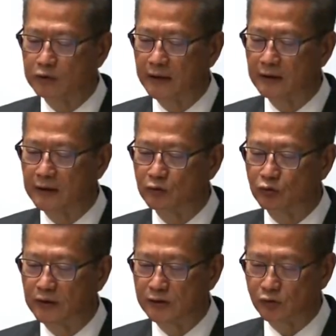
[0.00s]
Hong Kong
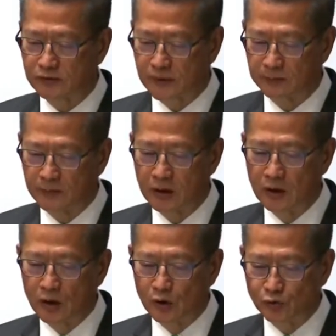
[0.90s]
is a world-class
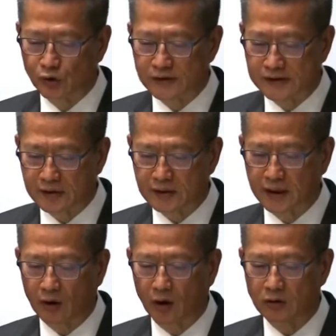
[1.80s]
logistics and
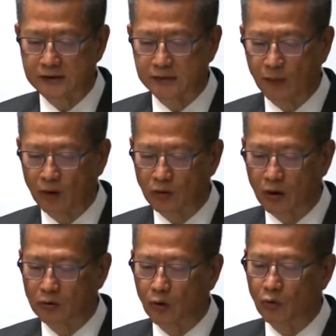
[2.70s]
supply chain management
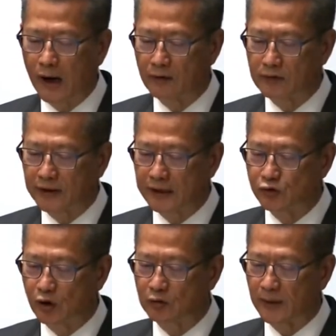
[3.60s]
center with a
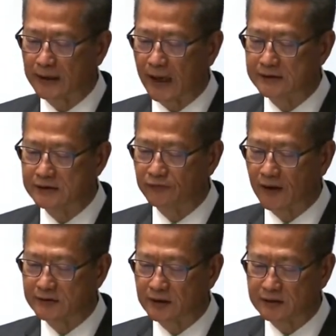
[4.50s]
well-established
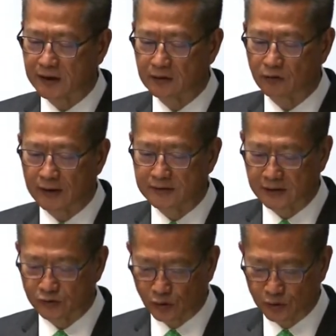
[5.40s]
network of
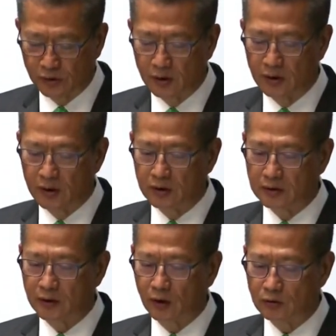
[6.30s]
highly
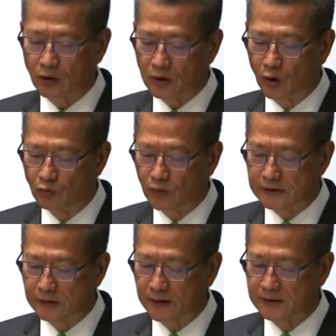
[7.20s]
efficient airports, as well as
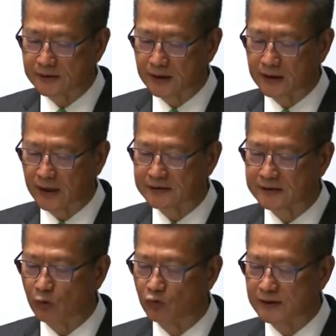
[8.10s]
simple and fast
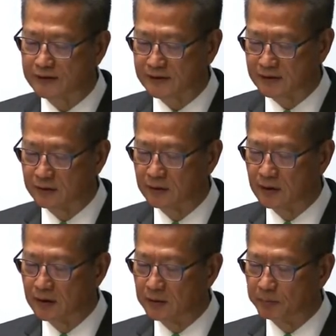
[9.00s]
customs
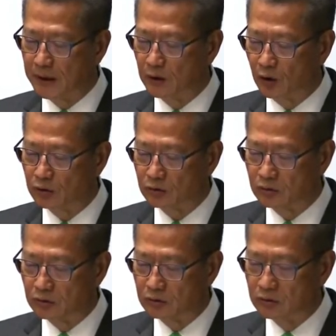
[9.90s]
clearance
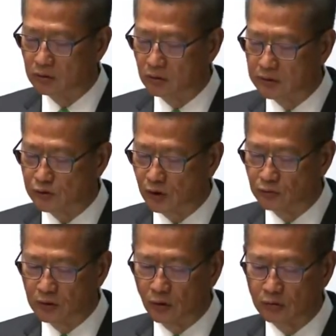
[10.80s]
procedures, Hong Kong's air
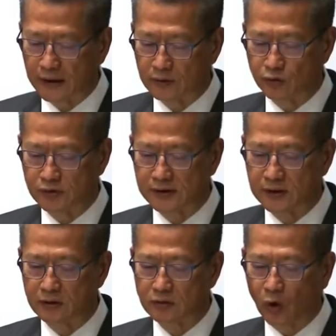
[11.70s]
cargo transport sector
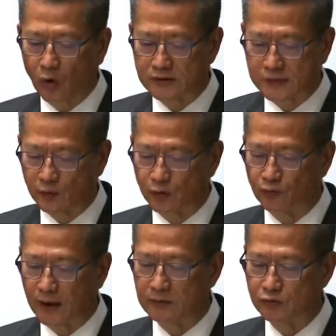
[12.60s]
plays a leading role
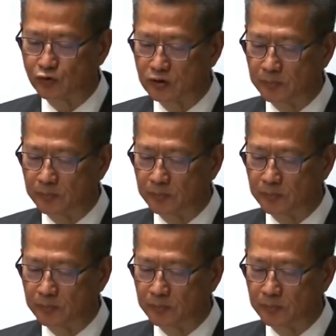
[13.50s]
in the world.